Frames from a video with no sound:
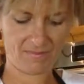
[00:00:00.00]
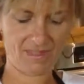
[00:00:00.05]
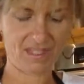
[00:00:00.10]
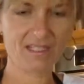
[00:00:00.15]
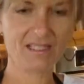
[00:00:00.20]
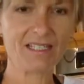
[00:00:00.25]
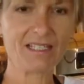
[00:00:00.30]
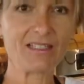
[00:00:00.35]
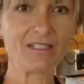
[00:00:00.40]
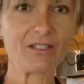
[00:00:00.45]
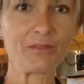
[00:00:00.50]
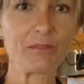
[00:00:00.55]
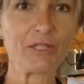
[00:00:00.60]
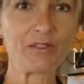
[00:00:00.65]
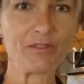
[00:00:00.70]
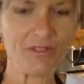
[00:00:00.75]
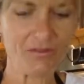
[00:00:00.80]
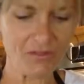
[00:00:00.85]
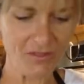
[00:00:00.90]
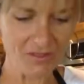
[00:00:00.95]
Doesn't that look
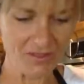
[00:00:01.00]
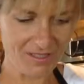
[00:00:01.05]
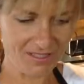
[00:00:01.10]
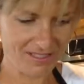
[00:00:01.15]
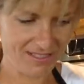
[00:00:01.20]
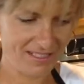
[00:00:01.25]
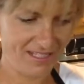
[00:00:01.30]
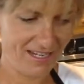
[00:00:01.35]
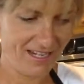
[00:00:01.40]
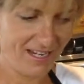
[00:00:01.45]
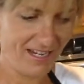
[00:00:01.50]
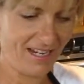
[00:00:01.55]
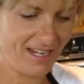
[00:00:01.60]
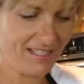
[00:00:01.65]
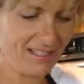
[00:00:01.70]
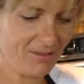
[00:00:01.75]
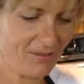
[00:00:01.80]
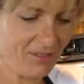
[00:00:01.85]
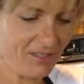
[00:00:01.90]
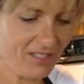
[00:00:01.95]
beautiful?
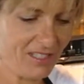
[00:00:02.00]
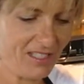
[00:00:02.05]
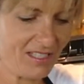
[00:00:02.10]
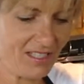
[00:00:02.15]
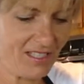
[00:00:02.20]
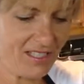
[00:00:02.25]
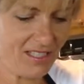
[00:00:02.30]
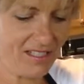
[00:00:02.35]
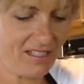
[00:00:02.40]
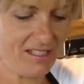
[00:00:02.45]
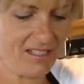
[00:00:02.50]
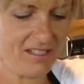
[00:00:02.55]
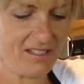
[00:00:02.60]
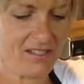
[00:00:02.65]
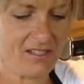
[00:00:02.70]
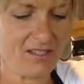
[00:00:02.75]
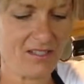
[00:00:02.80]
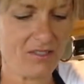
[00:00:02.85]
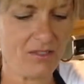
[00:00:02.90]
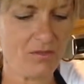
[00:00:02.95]
And then we're just going
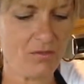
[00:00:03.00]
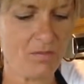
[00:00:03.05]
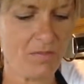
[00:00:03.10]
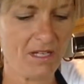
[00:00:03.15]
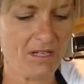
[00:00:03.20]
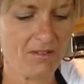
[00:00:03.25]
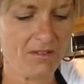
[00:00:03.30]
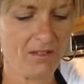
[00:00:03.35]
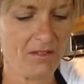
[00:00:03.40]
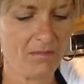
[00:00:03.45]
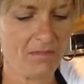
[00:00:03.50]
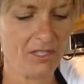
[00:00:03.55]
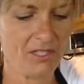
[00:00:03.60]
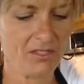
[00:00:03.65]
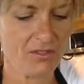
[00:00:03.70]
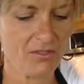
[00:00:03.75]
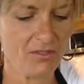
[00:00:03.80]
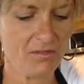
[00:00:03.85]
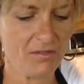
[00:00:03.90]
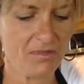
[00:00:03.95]
to scoop out our
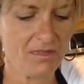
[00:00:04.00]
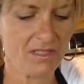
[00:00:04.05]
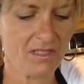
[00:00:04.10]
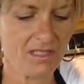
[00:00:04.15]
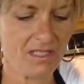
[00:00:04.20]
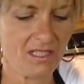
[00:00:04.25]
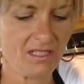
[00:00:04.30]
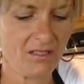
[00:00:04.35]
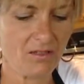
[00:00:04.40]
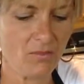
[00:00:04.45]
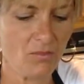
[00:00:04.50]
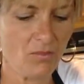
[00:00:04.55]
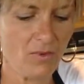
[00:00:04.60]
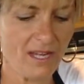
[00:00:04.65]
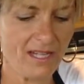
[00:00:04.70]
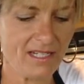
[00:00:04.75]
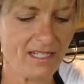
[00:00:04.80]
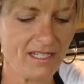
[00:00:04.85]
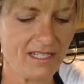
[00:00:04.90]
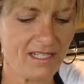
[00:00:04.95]
mushroom. There's a little
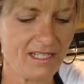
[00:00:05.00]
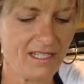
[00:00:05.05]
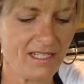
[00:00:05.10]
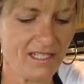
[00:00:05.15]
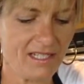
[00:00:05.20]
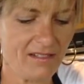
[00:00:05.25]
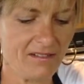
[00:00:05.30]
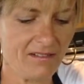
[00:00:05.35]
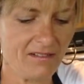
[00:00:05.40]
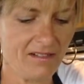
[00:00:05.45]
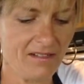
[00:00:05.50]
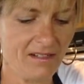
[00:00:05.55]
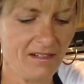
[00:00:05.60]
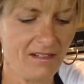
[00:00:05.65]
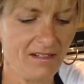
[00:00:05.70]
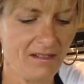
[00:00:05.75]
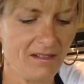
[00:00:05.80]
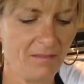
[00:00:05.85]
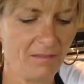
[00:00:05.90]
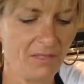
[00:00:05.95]
wetness in here,
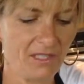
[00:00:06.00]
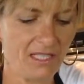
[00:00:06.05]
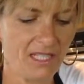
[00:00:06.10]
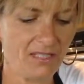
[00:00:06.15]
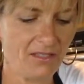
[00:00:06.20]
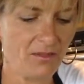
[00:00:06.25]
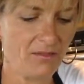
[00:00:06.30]
but that's